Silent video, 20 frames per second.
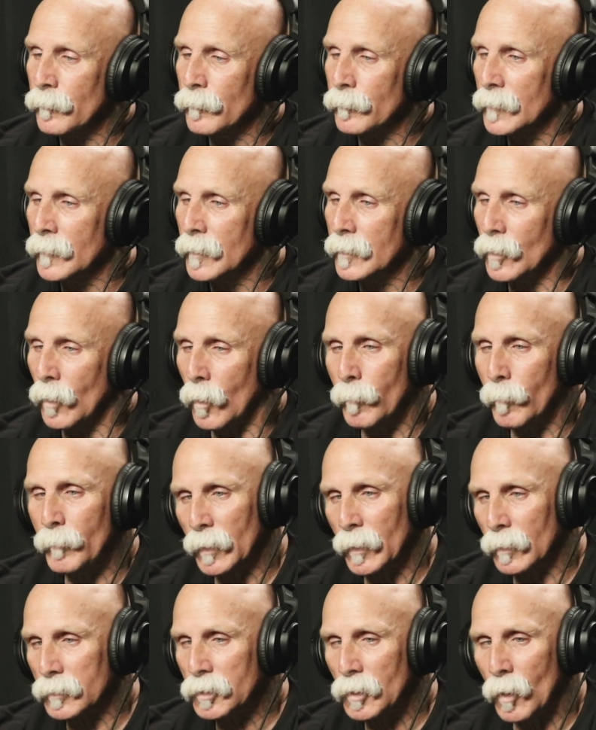So
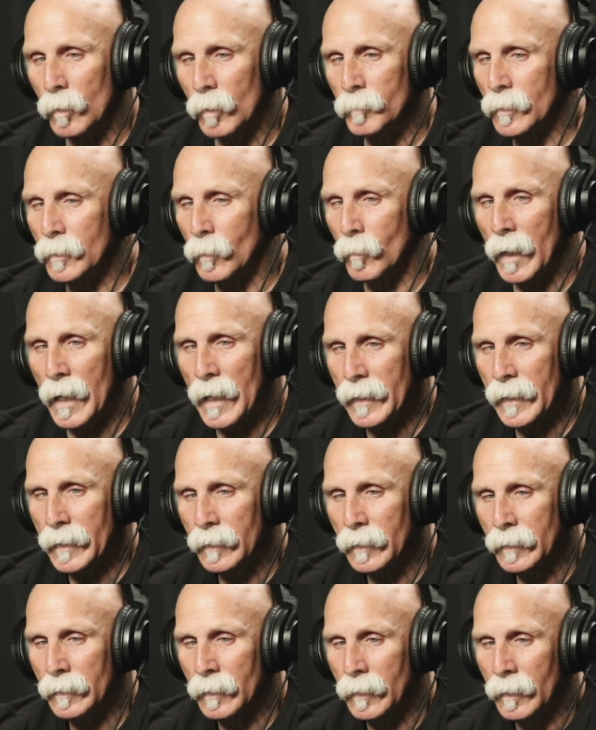Bill showed me the way,
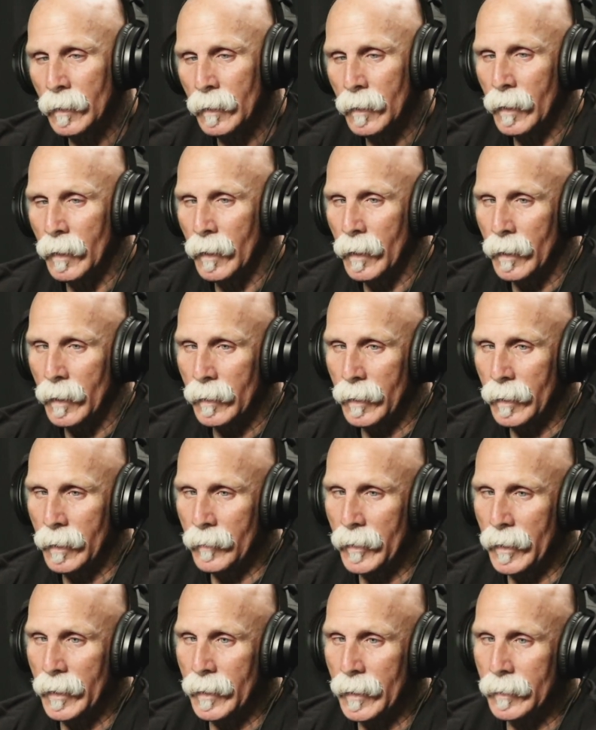and
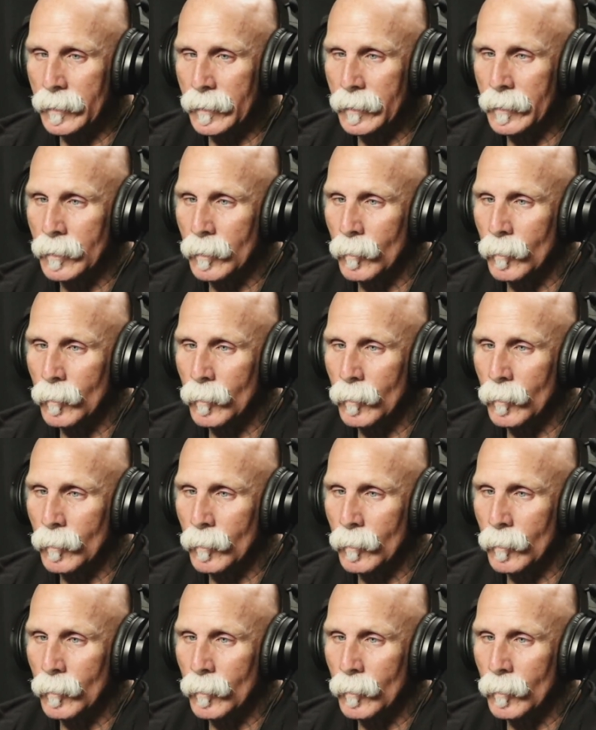then